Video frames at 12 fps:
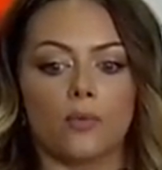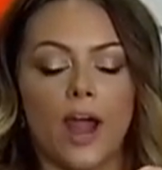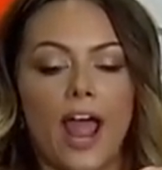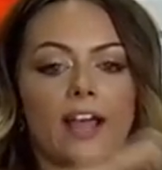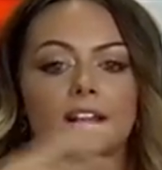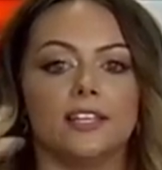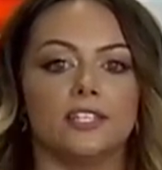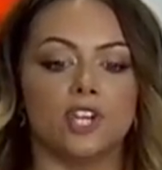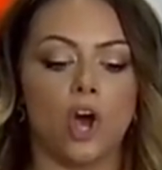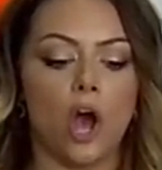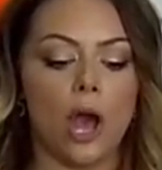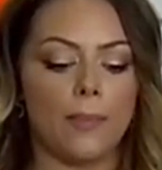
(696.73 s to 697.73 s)
raglan
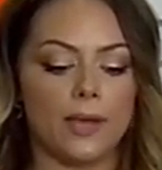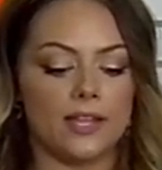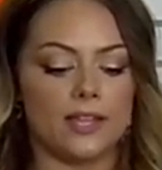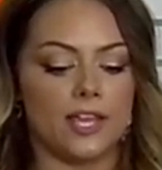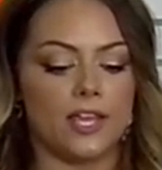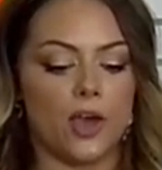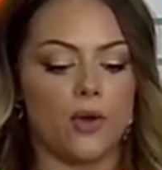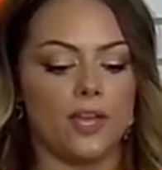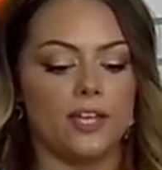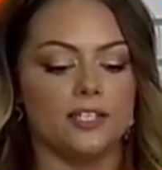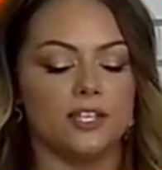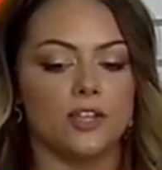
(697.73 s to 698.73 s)
top, and then they go
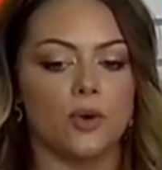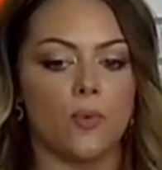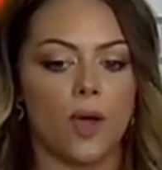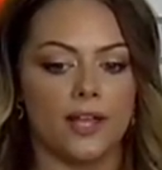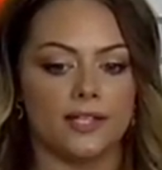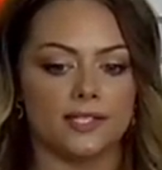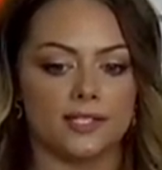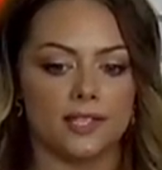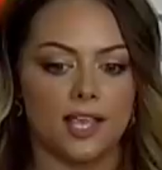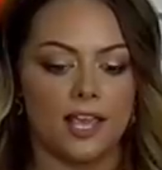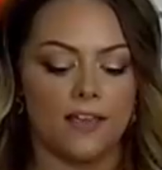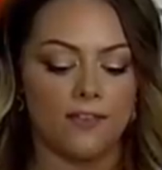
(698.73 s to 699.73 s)
into the white
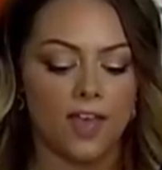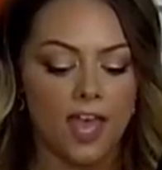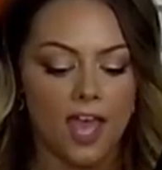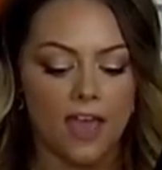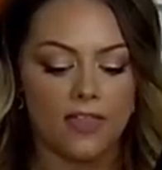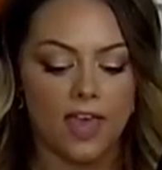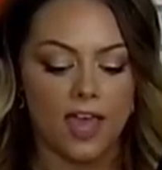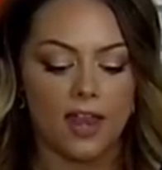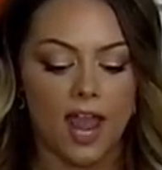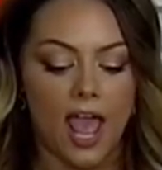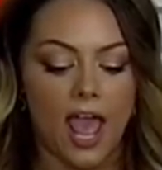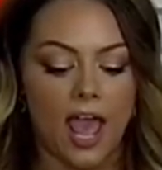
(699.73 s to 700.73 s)
sleeve and
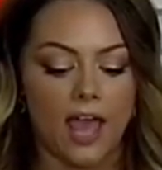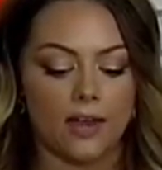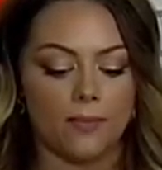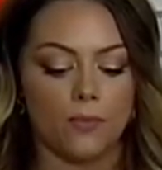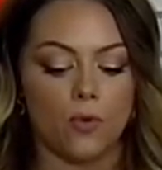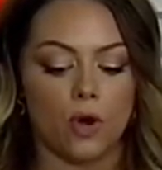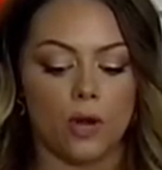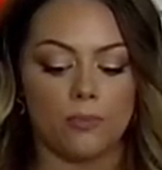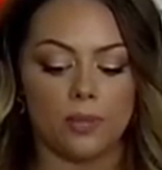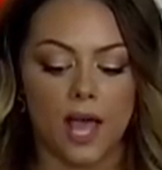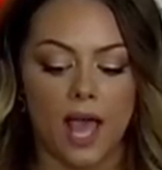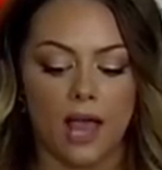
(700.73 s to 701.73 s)
then add more
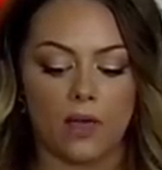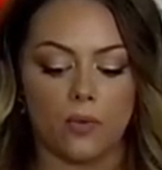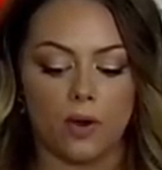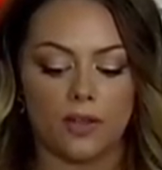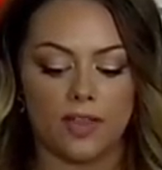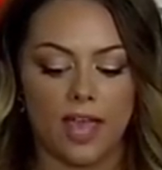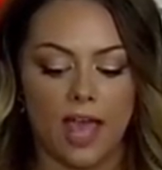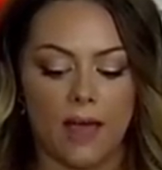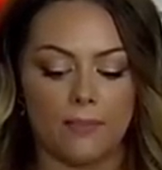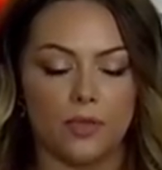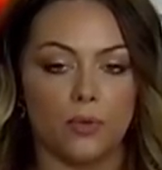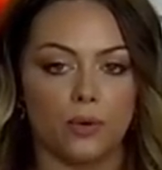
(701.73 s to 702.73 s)
black where they
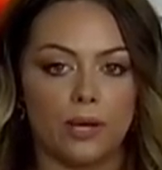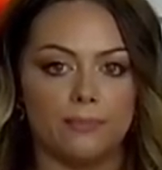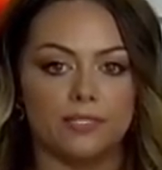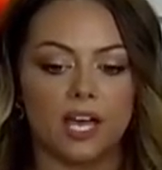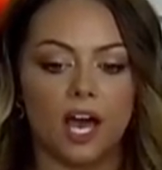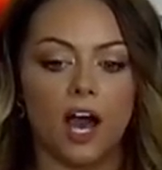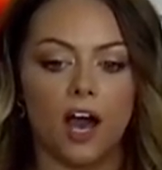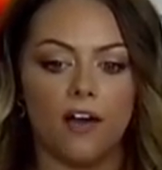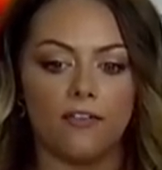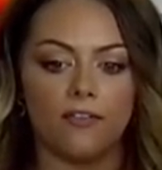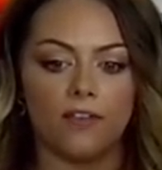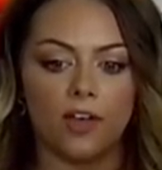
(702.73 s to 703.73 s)
have the ribbed
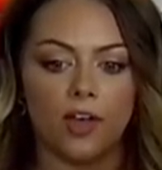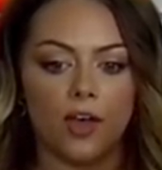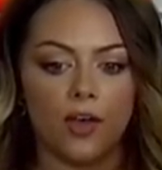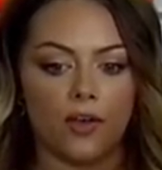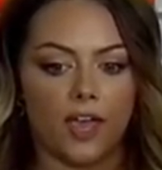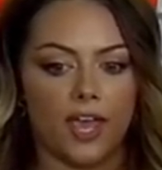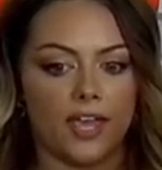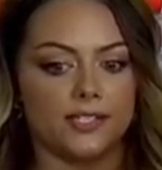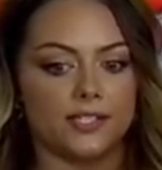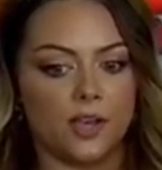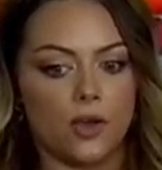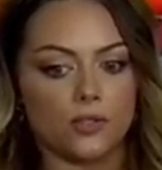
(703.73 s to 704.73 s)
cuff. Okay,
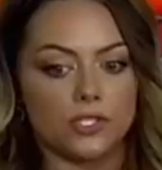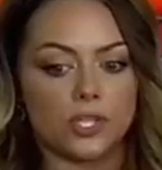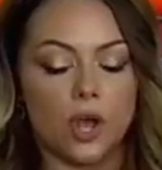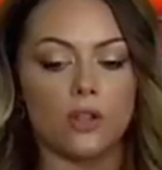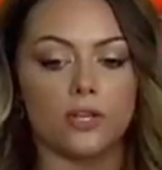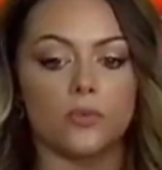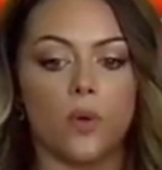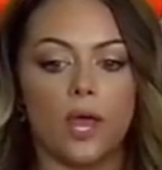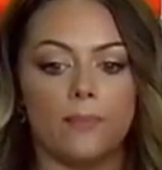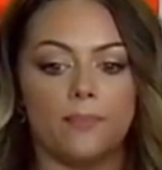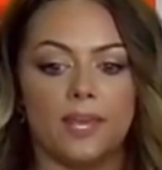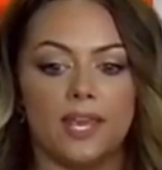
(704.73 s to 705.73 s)
so solid
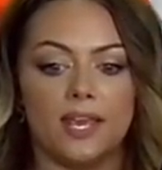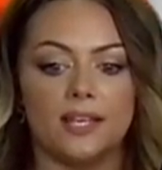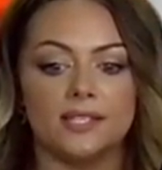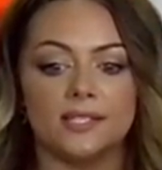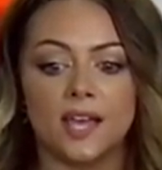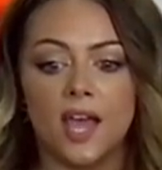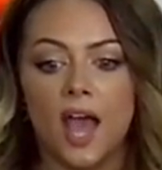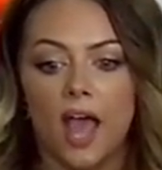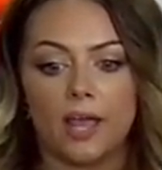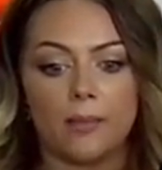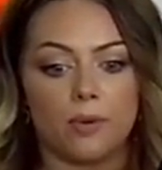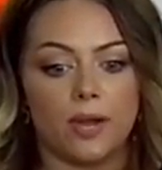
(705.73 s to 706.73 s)
white piece.
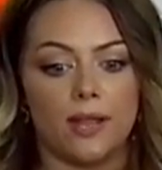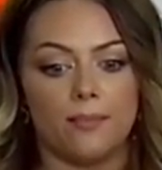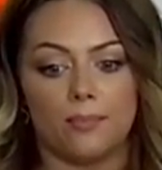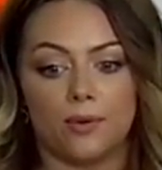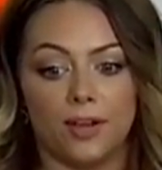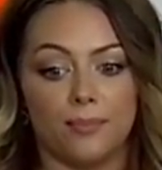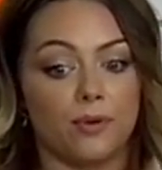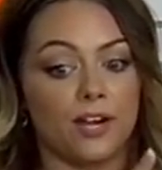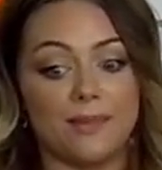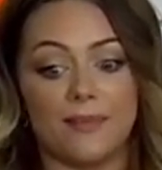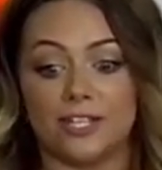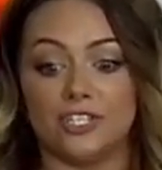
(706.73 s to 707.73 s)
I can print
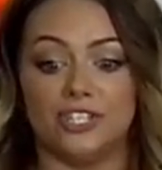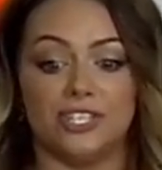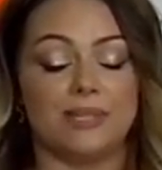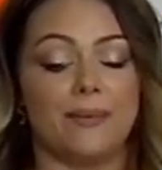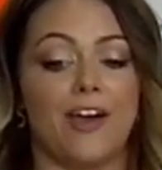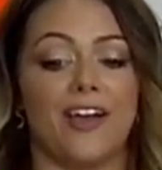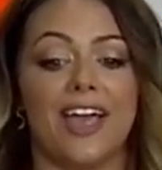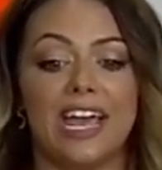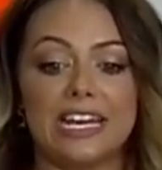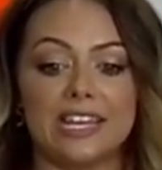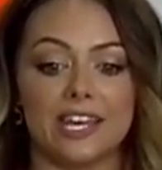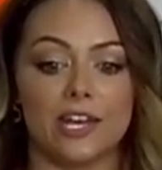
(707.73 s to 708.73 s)
pretty much just about
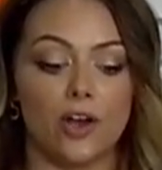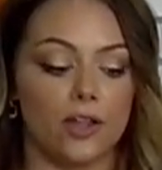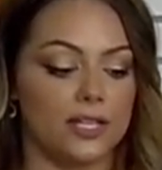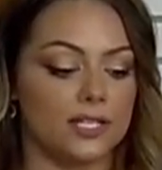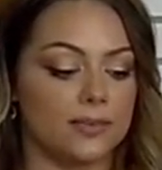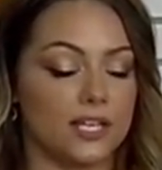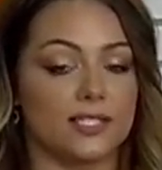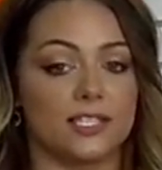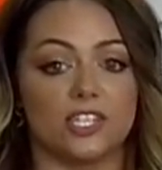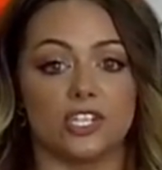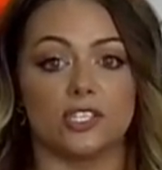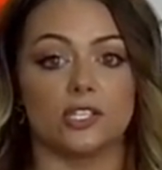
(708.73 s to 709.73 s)
anything on this because
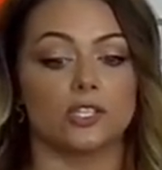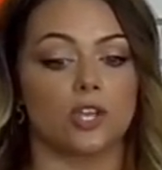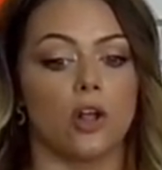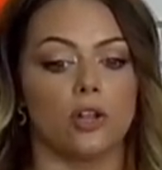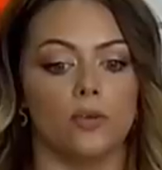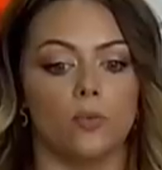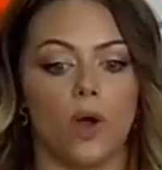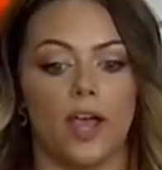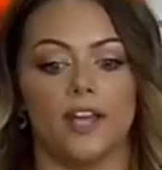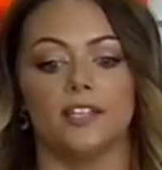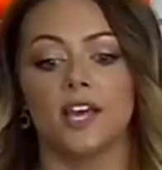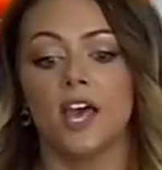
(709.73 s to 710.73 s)
it's just a solid
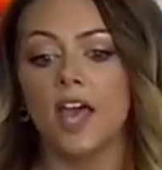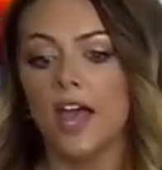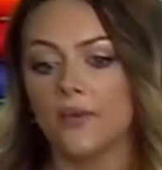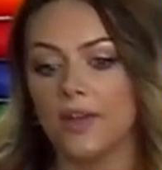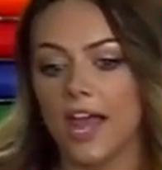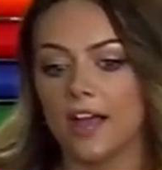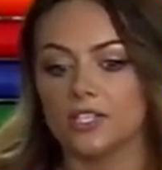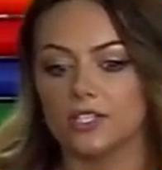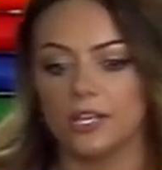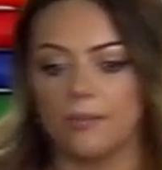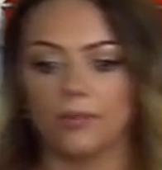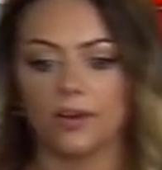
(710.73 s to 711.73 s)
white. And we
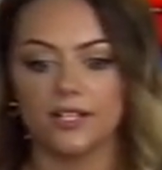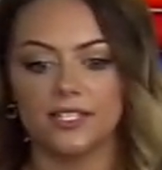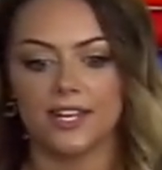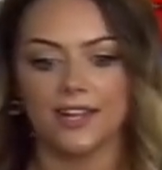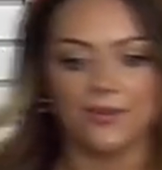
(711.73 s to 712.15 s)
actually printed